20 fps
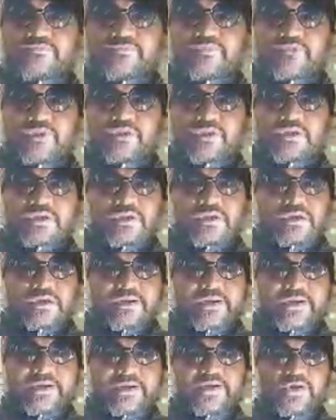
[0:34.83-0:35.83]
of
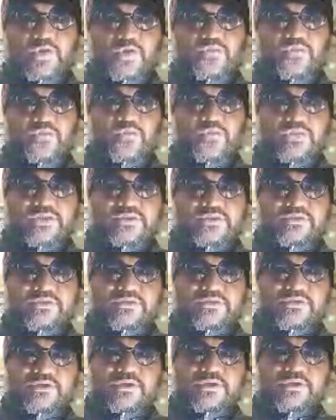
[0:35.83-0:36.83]
politics
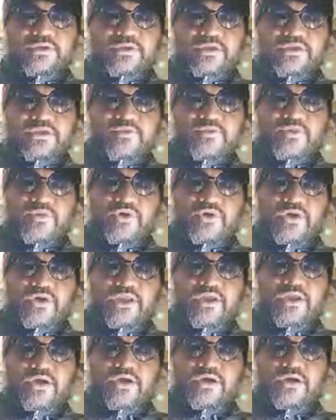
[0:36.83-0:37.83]
and of
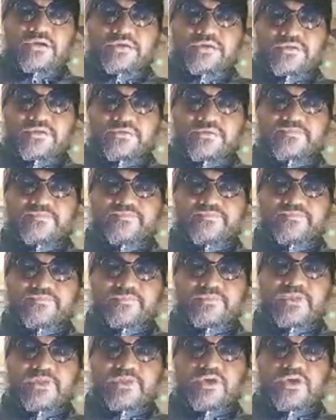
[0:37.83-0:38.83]
what is
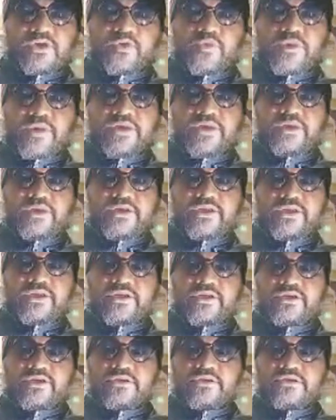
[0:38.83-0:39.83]
broadly called
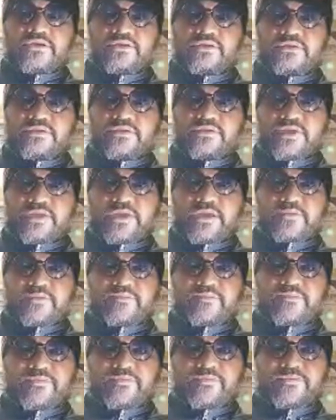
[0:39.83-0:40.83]
the
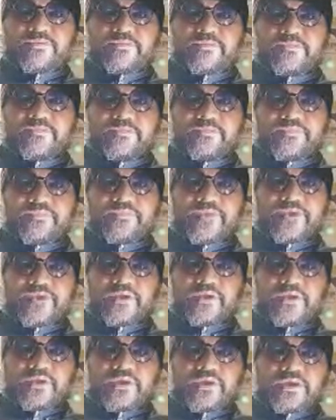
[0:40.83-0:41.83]
romantic
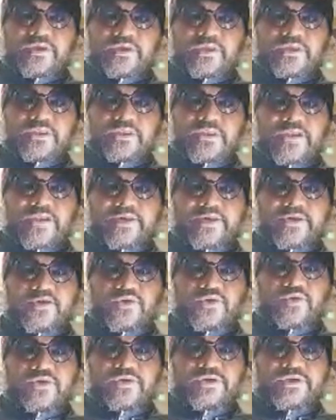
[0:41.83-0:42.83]

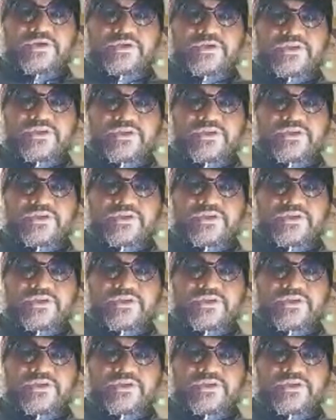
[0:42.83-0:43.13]
triumph